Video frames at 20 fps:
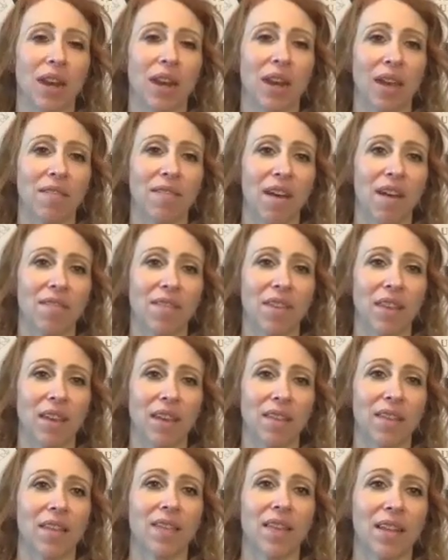And I feel
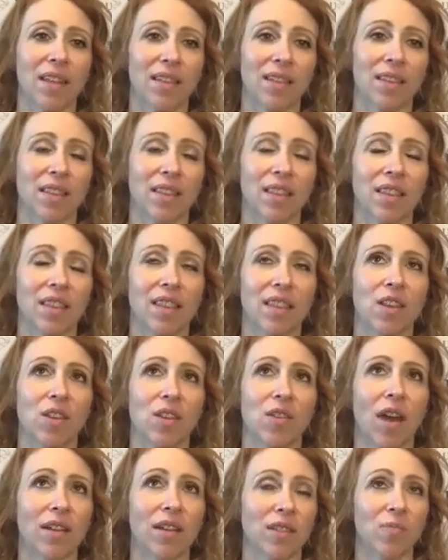like that
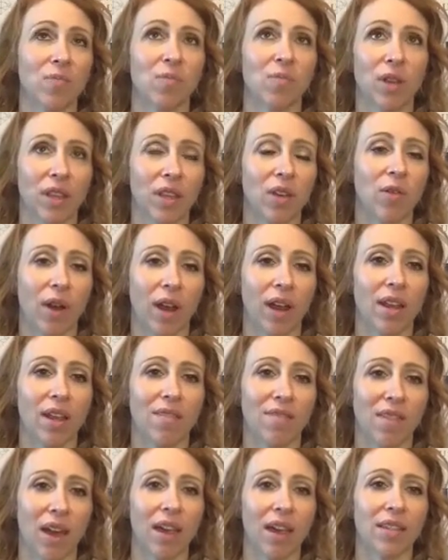you had some really great
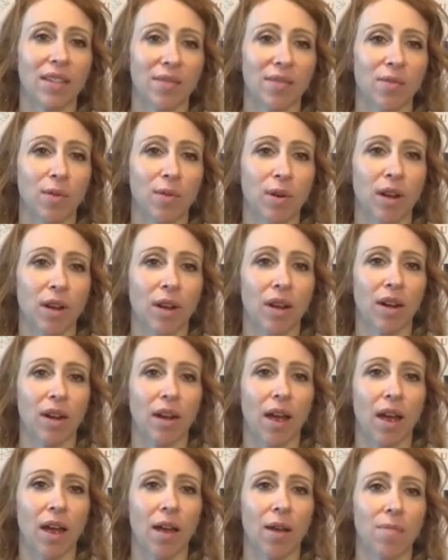advice for
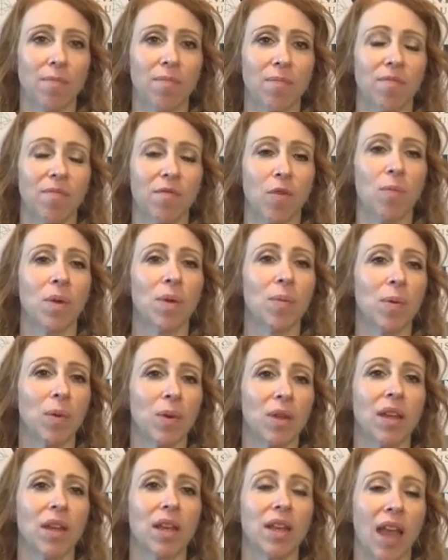people
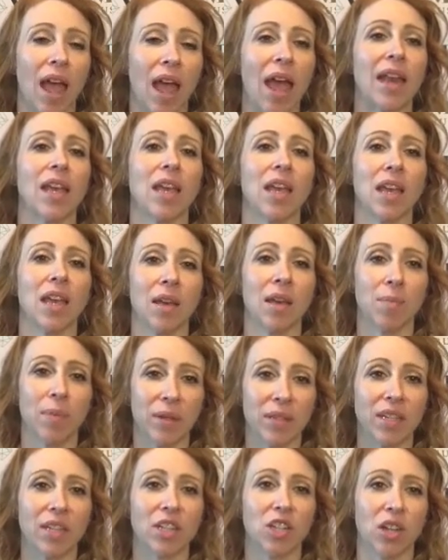in any
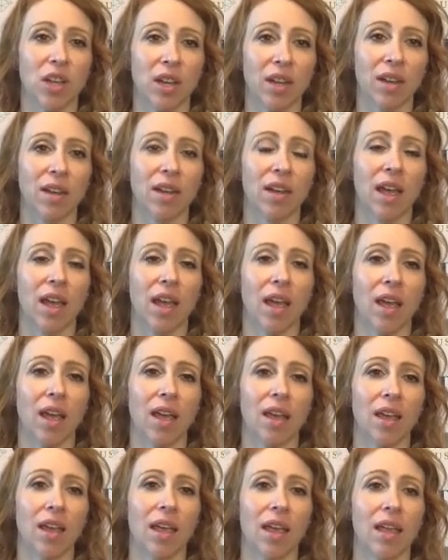position
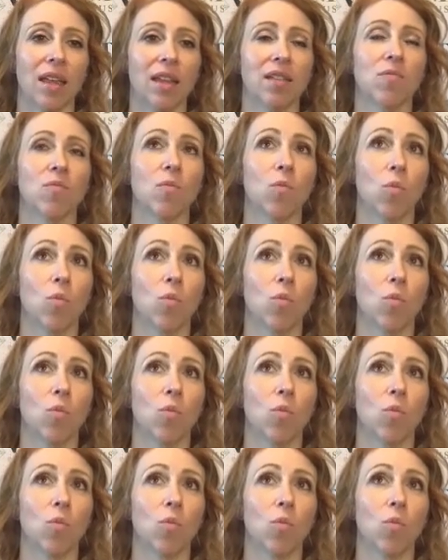in